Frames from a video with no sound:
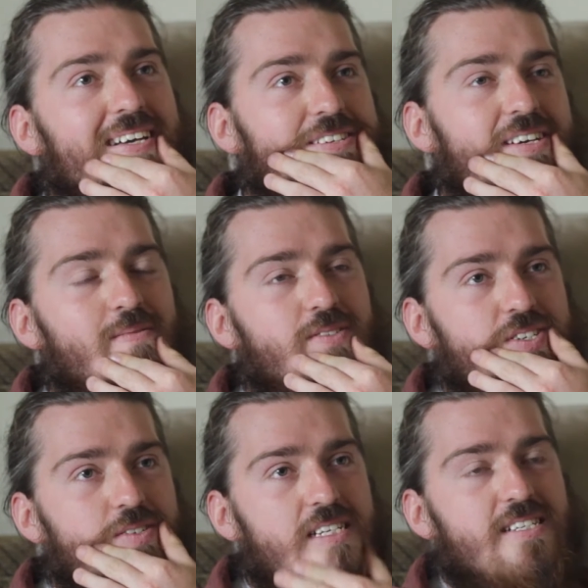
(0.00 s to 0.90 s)
so Ian was
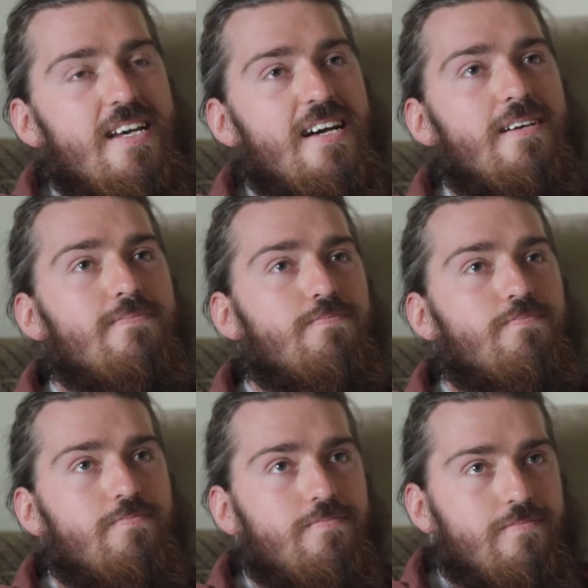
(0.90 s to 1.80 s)
doing his set,
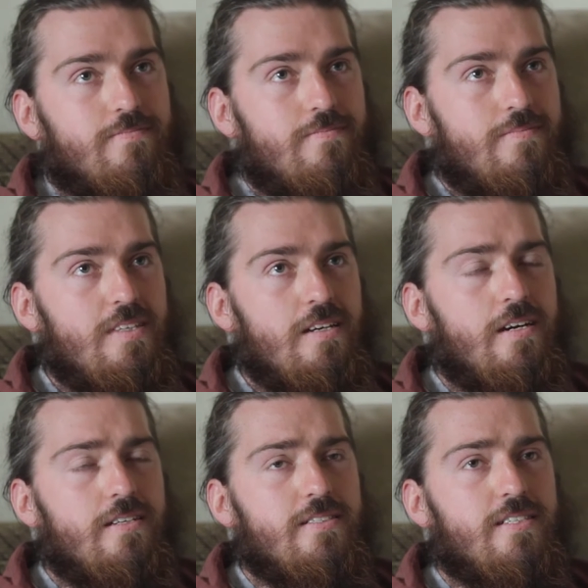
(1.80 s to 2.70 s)

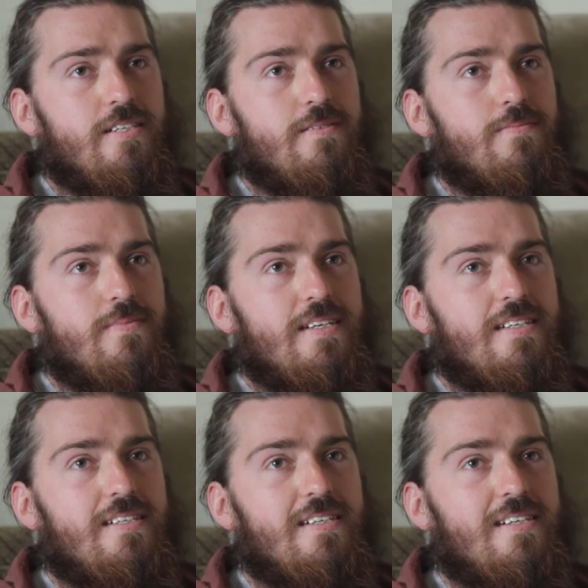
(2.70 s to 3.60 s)
and
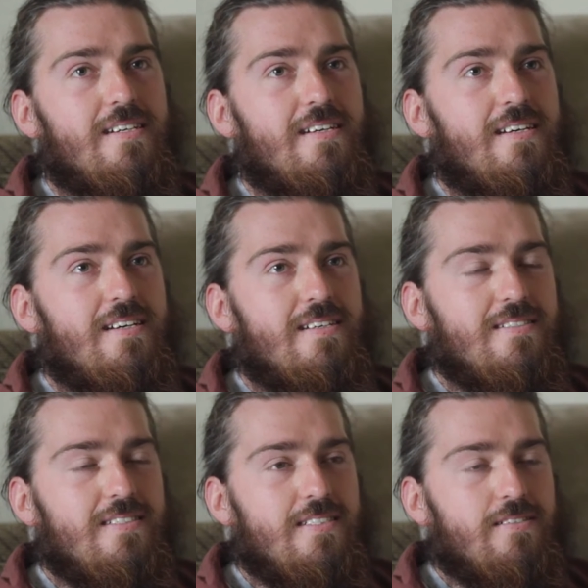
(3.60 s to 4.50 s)

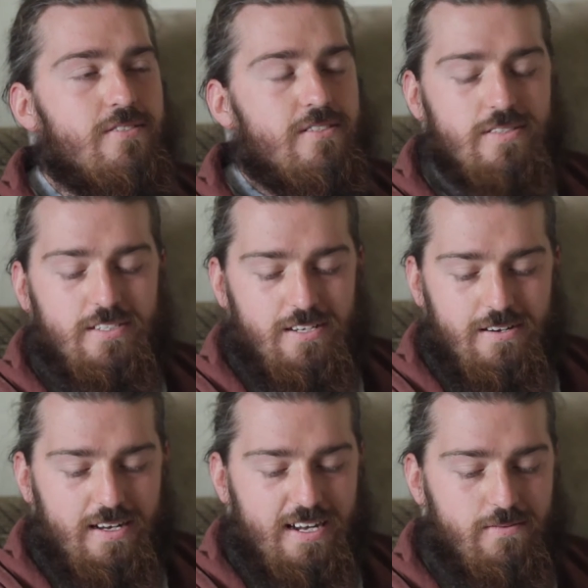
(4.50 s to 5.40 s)
he was doing a
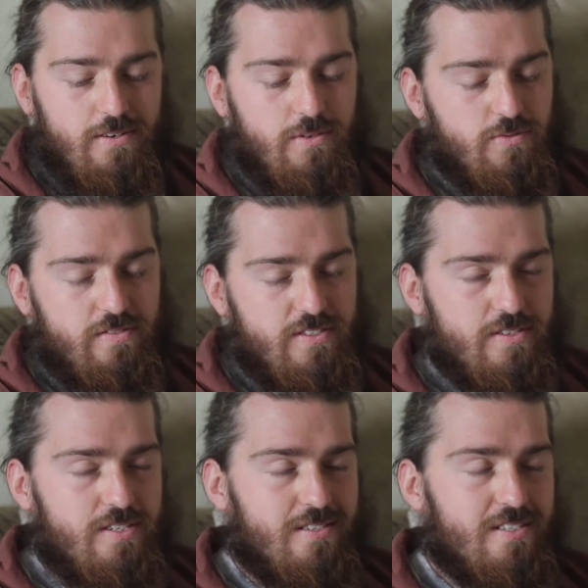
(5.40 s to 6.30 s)
song. I can't remember what it was, one of his
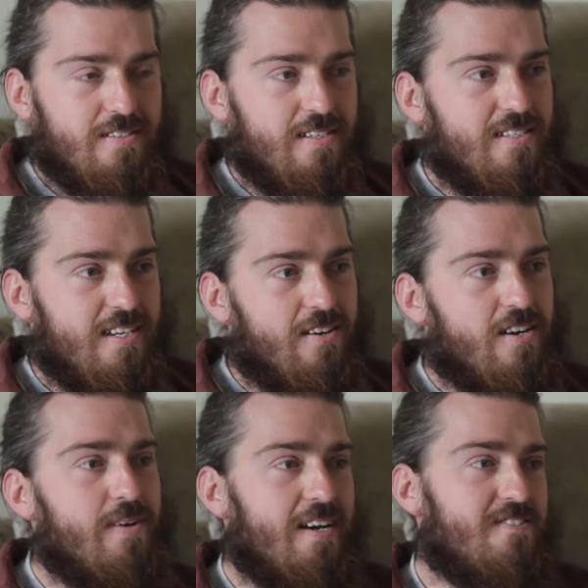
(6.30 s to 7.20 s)
originals, and he said, "Oh,
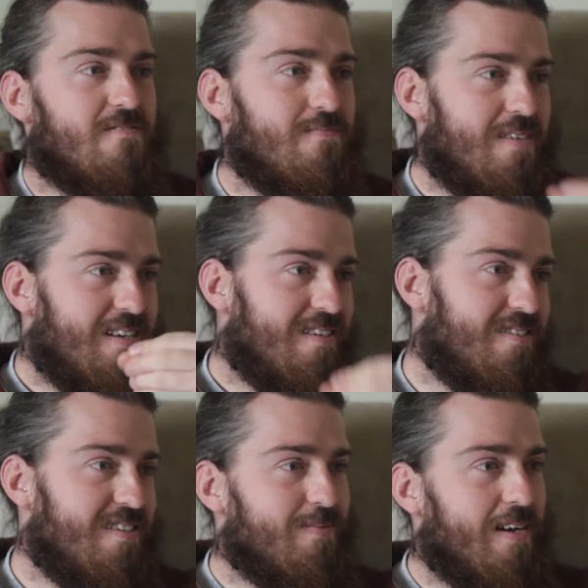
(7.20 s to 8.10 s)
can we get some
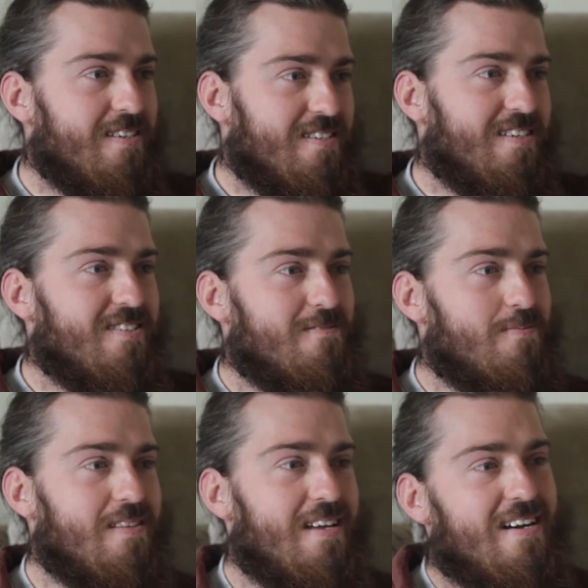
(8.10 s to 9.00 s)
backing singers
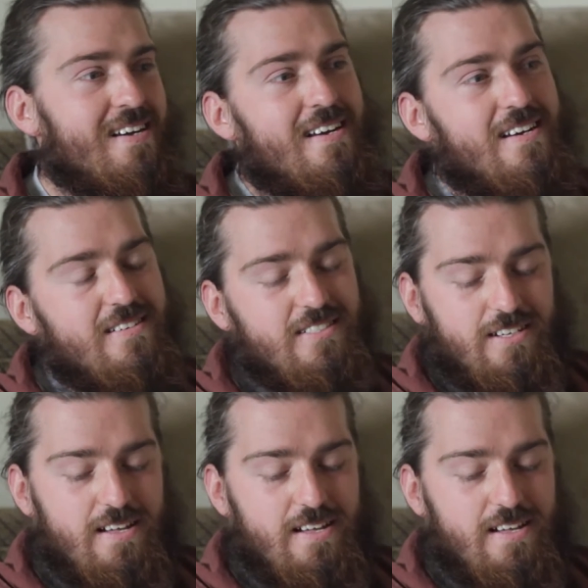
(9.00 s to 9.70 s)
up in that?" So